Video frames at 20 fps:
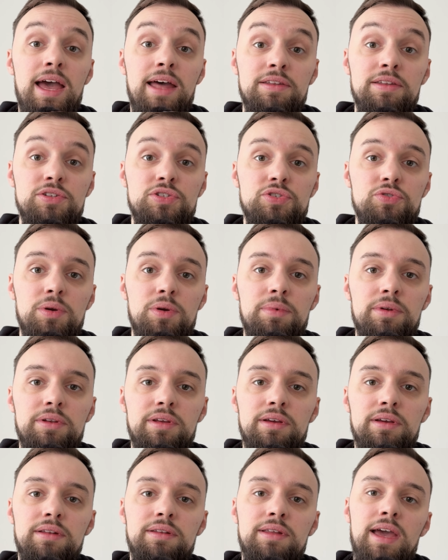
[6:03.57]
and distribute
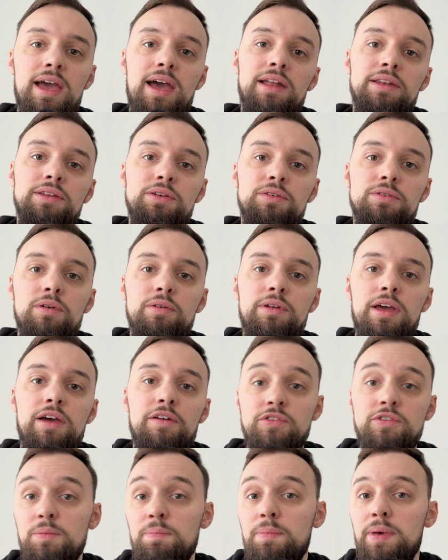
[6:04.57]
it, and you don't
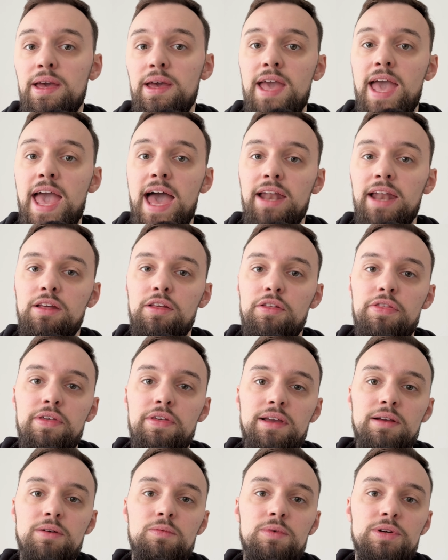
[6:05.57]
have to pay
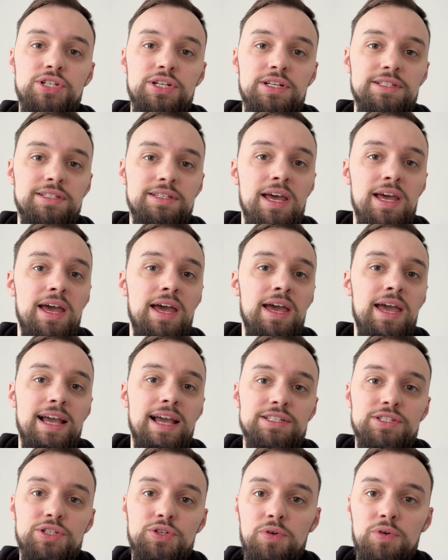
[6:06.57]
anything, which is
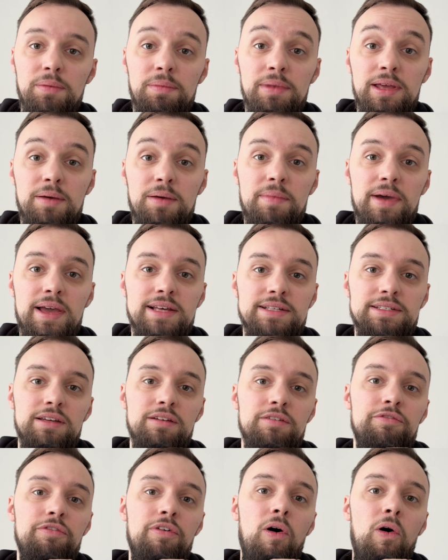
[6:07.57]
extremely
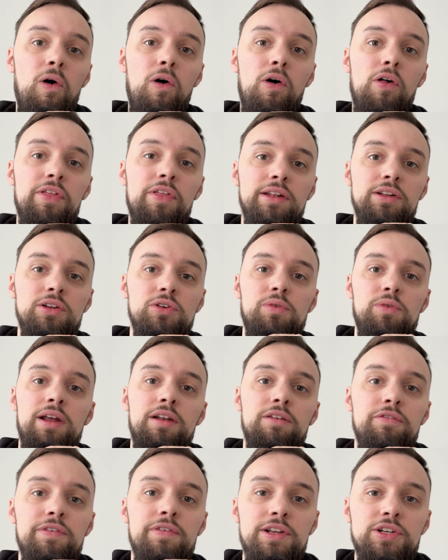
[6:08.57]
amazing for all that
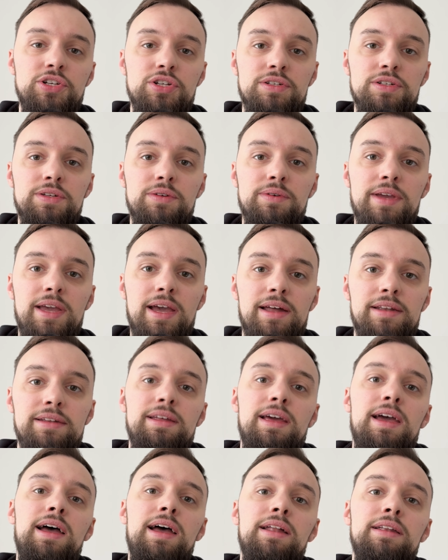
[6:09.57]
great features you
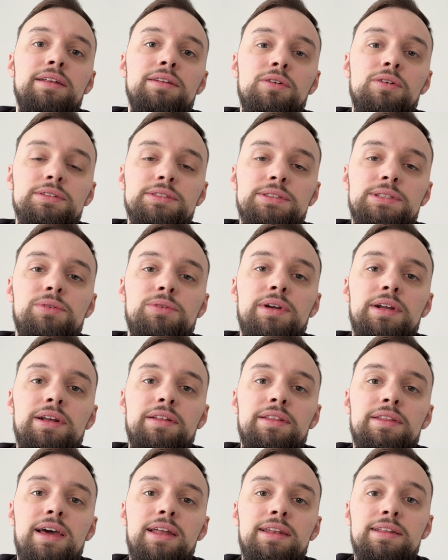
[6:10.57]
get, and
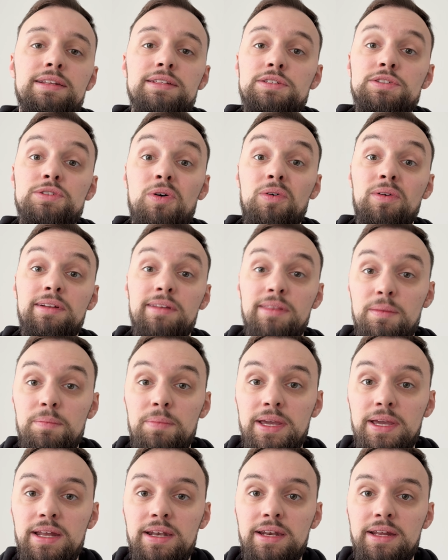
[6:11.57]
considering that this is only the
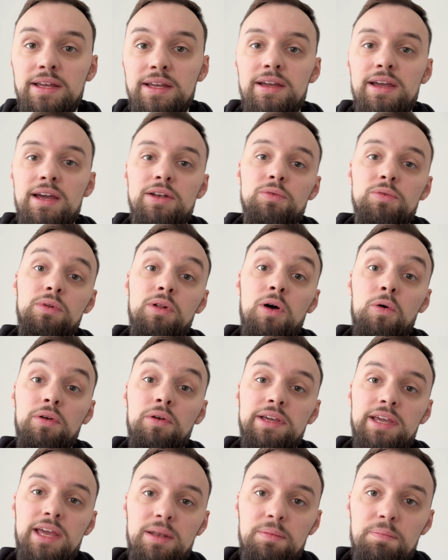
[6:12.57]
beginning and will
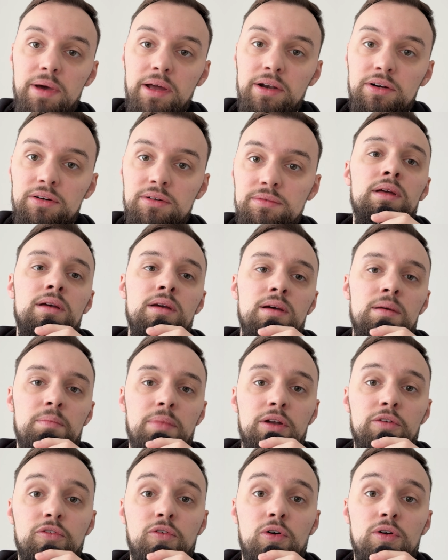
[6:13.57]
only get better.
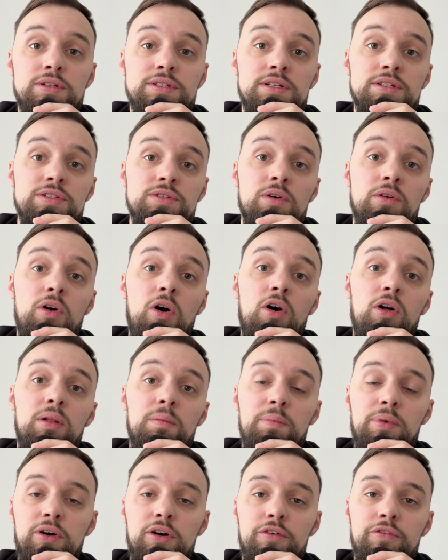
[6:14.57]
But of course, it's not all
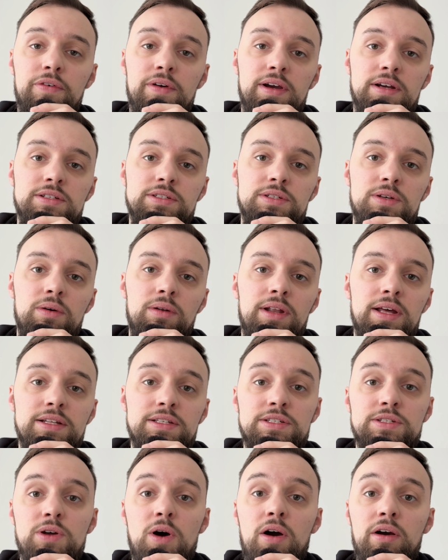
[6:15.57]
perfect. So
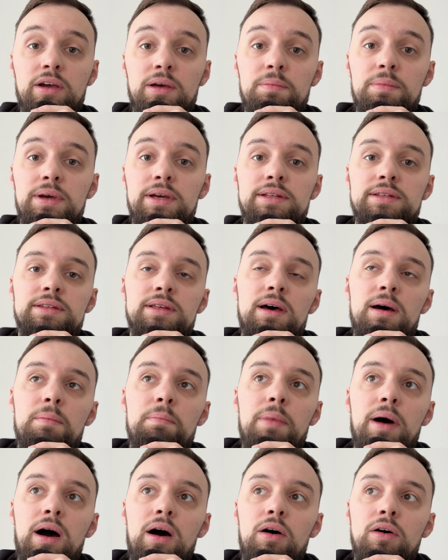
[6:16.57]
let's talk a bit
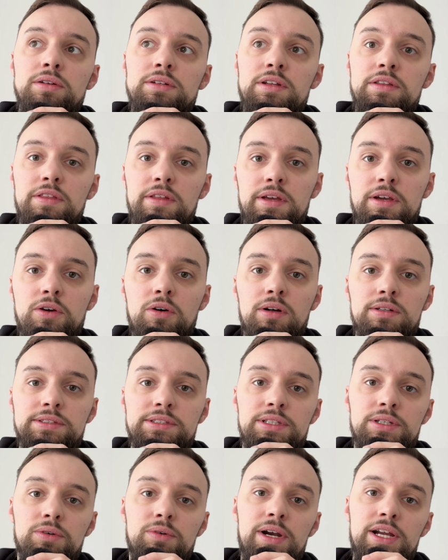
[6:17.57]
about the
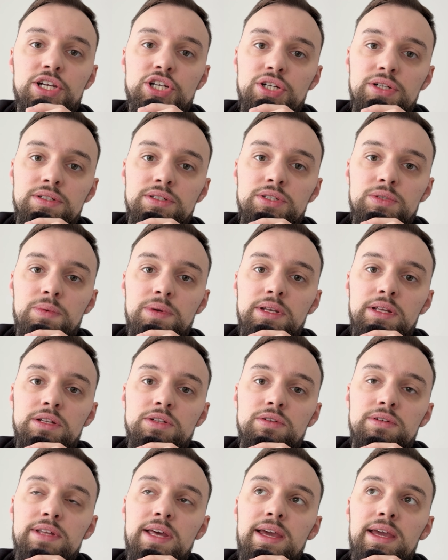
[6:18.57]
considerations we need
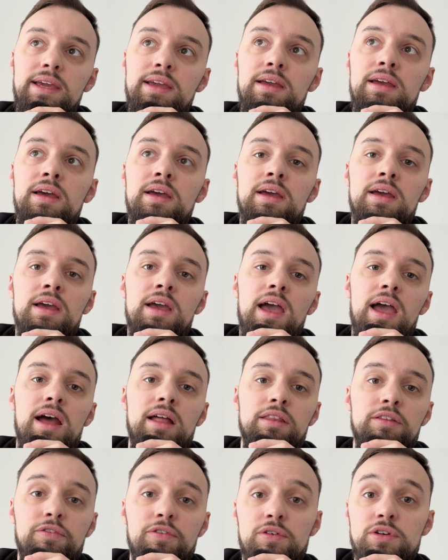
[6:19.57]
to take.
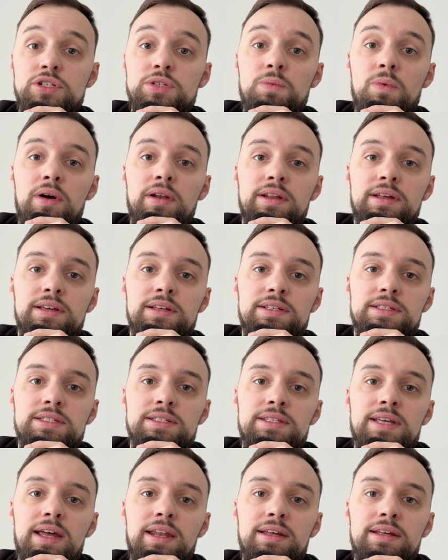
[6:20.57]
And the first one is
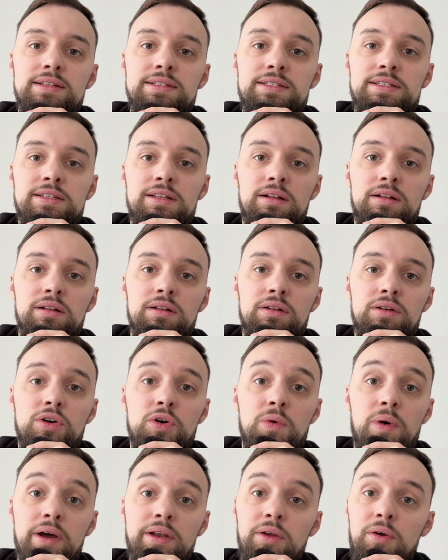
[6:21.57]
that it's still
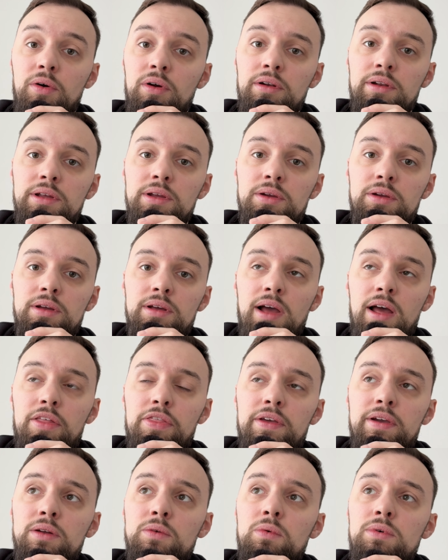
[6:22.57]
quite early. I
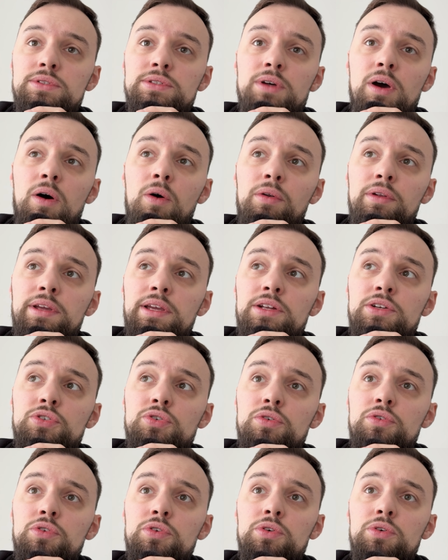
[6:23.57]
think it was only
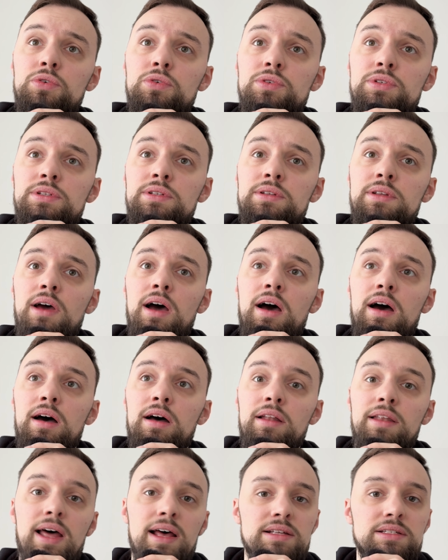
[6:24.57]
introduced
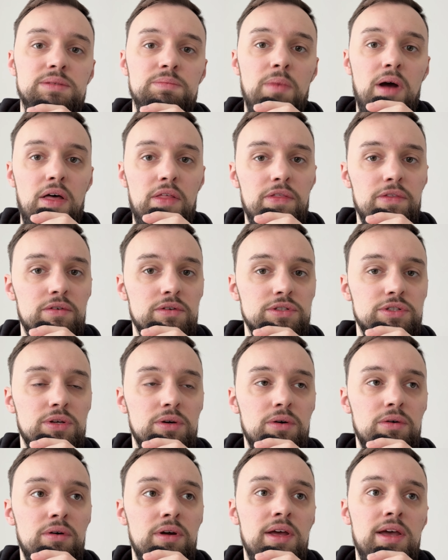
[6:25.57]
last month or
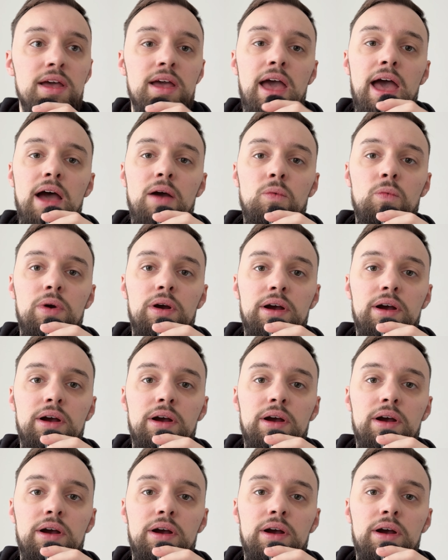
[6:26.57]
so, and we're